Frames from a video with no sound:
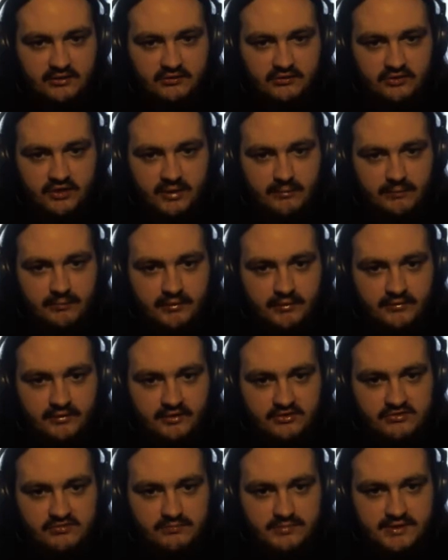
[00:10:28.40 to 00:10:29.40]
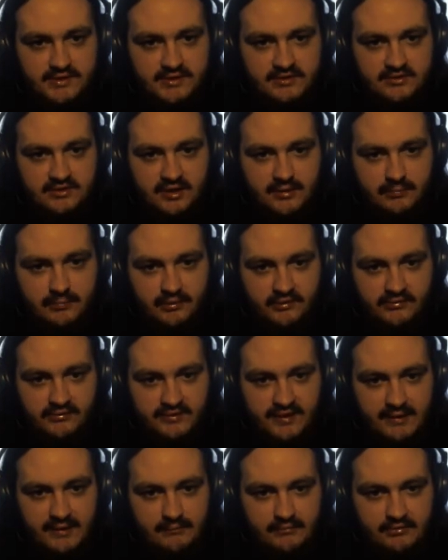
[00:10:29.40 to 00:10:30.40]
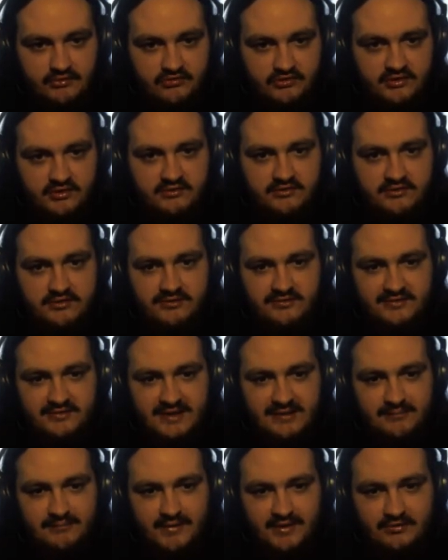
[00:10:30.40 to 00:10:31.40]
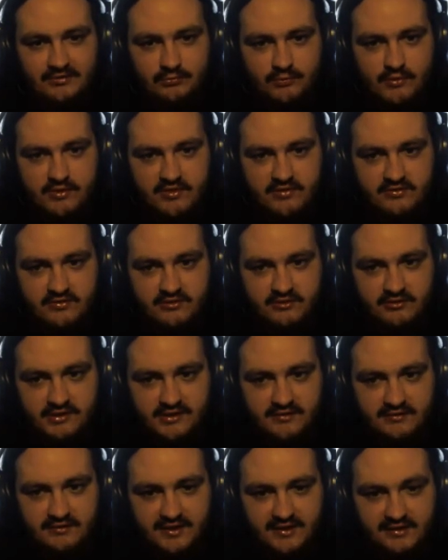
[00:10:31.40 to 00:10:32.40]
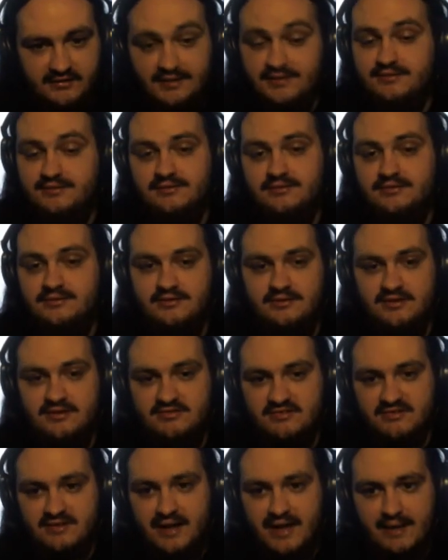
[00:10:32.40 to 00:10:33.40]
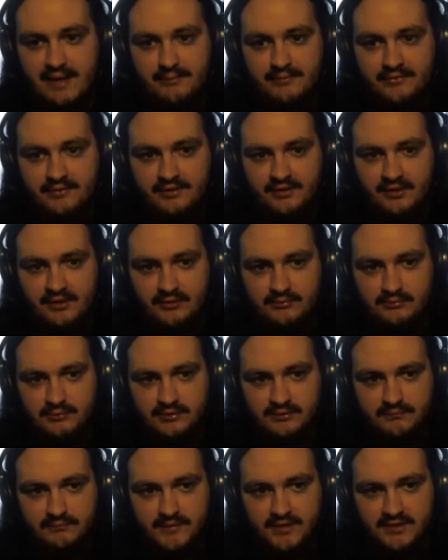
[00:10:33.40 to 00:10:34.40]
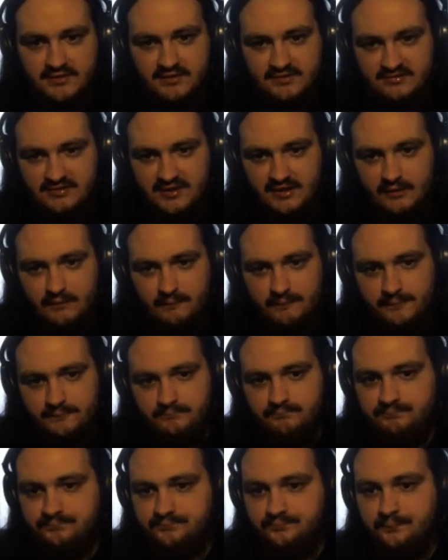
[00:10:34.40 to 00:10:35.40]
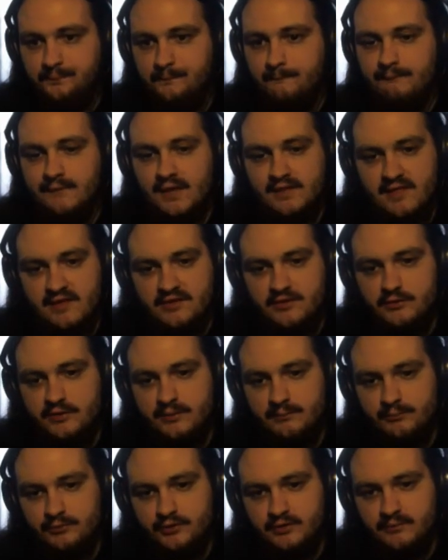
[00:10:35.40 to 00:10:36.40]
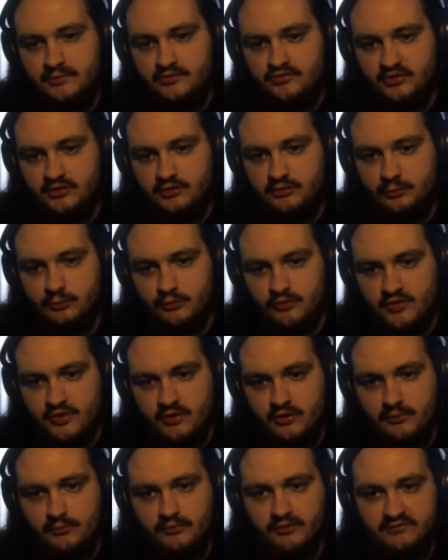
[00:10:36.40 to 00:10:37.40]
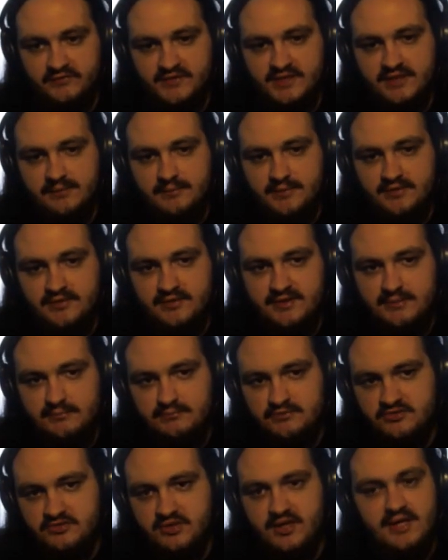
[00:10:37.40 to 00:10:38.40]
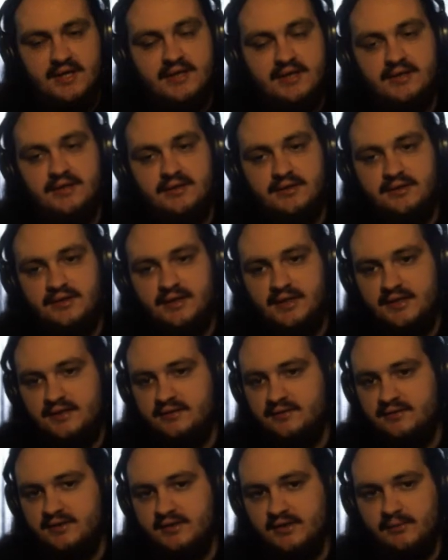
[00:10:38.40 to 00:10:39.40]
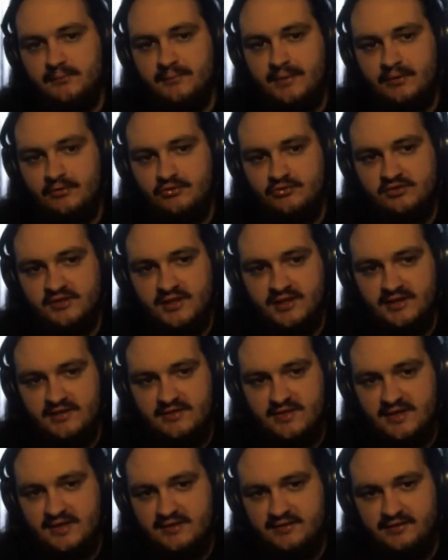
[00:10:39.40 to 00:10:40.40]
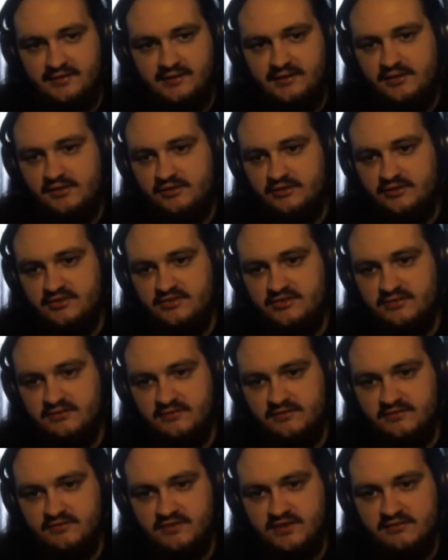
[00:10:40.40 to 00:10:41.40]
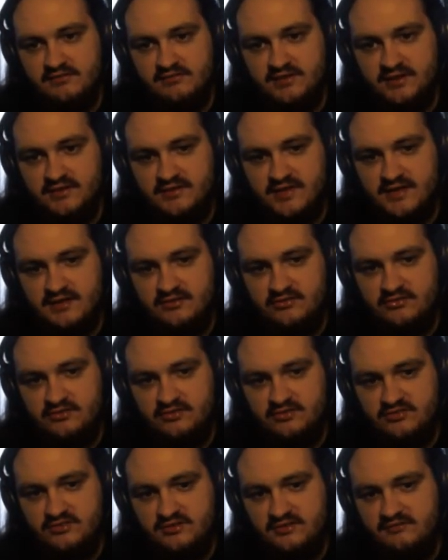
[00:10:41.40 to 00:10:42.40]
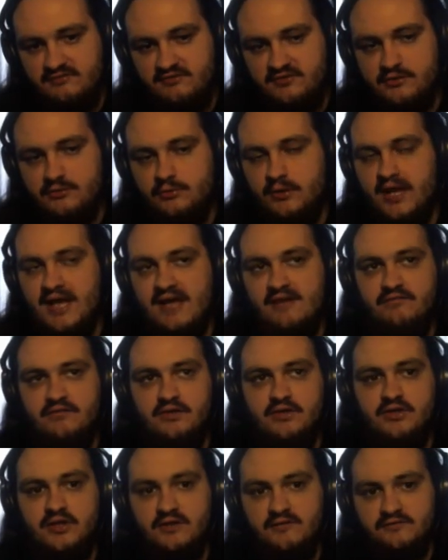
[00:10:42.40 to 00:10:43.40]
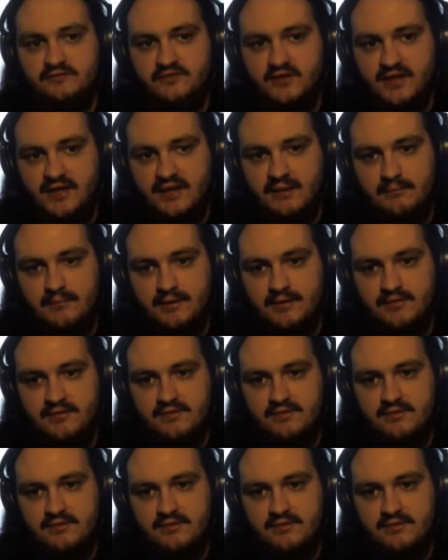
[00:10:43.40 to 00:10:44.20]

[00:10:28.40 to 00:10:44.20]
top on XP, top on damage in a tier 10 match with a tier 8 tank. That doesn't happen a lot, but it does help that you can pretty much ignore the armor of the enemy teams and kill a Mouse like that and kill an E75 like that, just if you have enough time and